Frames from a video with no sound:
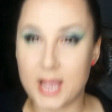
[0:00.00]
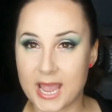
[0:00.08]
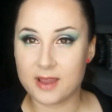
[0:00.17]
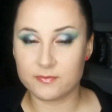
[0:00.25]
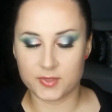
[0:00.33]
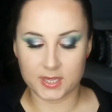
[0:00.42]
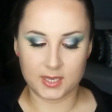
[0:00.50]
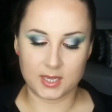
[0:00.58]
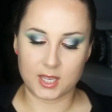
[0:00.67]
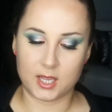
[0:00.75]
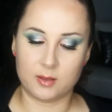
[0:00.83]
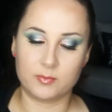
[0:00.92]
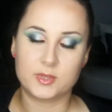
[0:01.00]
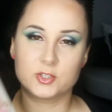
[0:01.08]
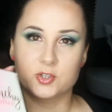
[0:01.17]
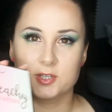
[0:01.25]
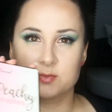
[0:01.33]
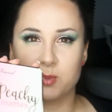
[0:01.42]
I have the
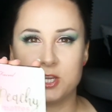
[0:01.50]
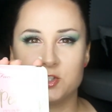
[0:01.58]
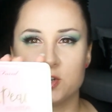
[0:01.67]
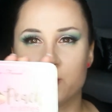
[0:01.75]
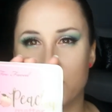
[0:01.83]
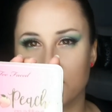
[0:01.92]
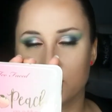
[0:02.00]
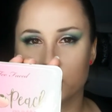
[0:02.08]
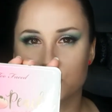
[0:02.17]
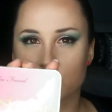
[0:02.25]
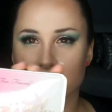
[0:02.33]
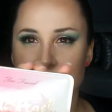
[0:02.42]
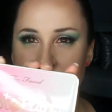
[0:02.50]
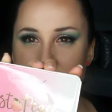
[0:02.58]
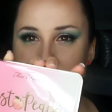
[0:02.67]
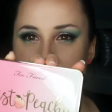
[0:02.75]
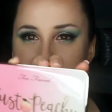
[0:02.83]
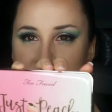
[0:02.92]
Joss Peachy palette, which looks like
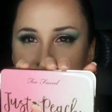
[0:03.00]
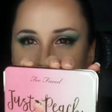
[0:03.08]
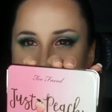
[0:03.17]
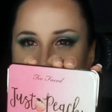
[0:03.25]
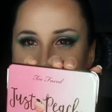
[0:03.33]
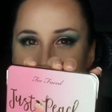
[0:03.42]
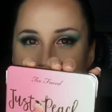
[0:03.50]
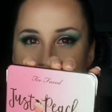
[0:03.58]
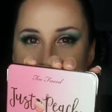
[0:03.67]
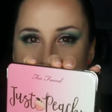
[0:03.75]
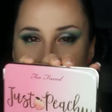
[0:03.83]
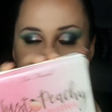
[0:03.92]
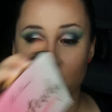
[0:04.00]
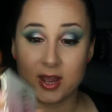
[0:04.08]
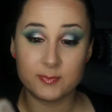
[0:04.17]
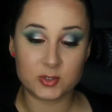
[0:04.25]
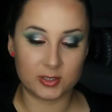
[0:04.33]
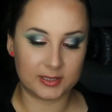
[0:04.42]
this, and I
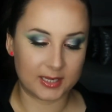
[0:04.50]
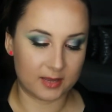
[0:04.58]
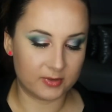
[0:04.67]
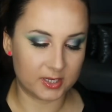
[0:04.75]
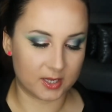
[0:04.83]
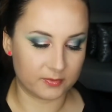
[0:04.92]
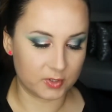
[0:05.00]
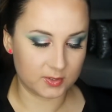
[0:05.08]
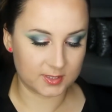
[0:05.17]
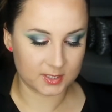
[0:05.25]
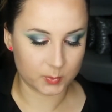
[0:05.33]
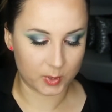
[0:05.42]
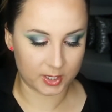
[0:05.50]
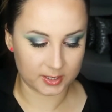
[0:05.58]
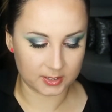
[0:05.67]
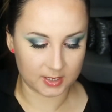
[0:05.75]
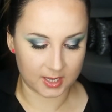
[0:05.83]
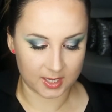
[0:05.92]
absolutely love it. I've used this
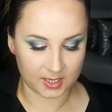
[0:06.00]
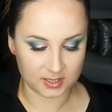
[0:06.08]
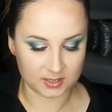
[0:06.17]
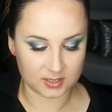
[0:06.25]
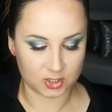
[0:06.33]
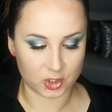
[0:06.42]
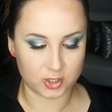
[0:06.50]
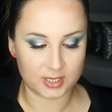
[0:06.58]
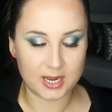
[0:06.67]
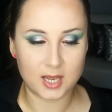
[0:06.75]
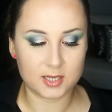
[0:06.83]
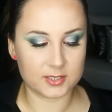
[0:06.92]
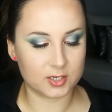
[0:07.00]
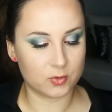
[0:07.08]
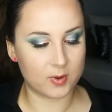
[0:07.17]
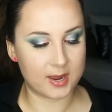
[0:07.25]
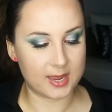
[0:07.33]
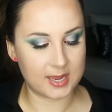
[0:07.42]
one and, you know, the colors are
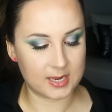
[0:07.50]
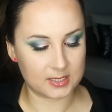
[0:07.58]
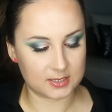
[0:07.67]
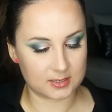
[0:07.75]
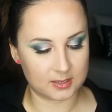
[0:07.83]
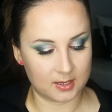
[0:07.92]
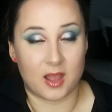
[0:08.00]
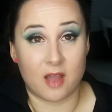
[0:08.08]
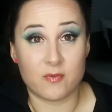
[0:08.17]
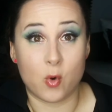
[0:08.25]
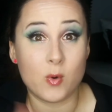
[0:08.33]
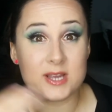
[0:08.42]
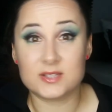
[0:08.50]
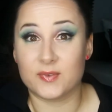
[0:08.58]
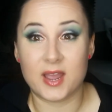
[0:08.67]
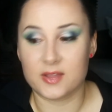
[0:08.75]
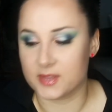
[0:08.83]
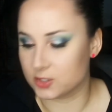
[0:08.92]
great. I've always
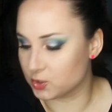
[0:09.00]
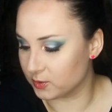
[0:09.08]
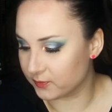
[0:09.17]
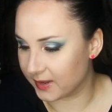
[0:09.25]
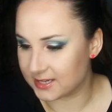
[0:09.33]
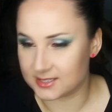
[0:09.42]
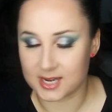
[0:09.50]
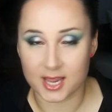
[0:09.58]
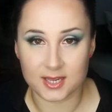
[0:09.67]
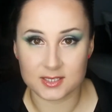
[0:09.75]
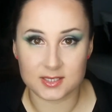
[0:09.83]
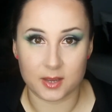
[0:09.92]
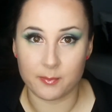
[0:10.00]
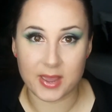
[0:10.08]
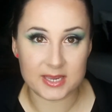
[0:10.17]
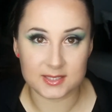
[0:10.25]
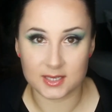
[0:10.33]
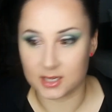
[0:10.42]
found that Too Faced has
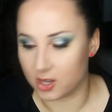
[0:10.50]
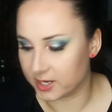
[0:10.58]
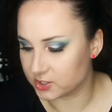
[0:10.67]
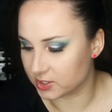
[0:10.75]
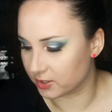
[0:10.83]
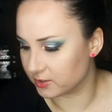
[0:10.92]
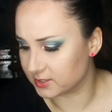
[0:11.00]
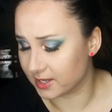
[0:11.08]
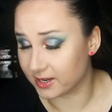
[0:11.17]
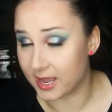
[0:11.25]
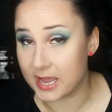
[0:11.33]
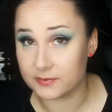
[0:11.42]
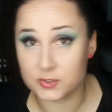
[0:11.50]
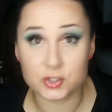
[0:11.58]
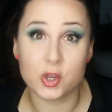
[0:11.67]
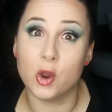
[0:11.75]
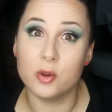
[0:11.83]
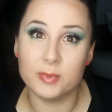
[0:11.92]
amazing eyeshadows. Like, I have
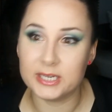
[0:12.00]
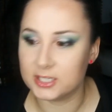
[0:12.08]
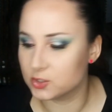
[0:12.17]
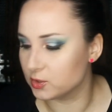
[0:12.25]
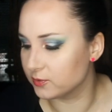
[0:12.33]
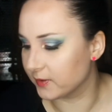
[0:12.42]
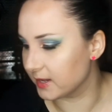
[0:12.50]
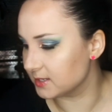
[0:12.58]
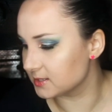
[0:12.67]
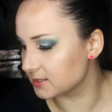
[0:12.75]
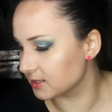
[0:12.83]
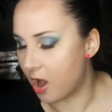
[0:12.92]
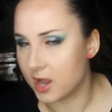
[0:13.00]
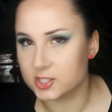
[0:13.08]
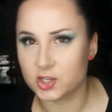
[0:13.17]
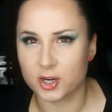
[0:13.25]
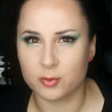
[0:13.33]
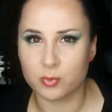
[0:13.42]
so many Too Faced
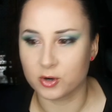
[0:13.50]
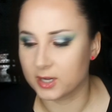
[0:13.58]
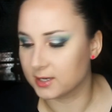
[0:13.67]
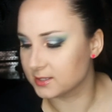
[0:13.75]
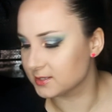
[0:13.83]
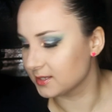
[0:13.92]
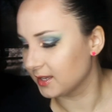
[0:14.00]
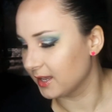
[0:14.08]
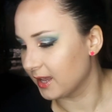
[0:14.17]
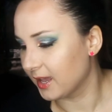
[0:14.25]
eyeshadow products,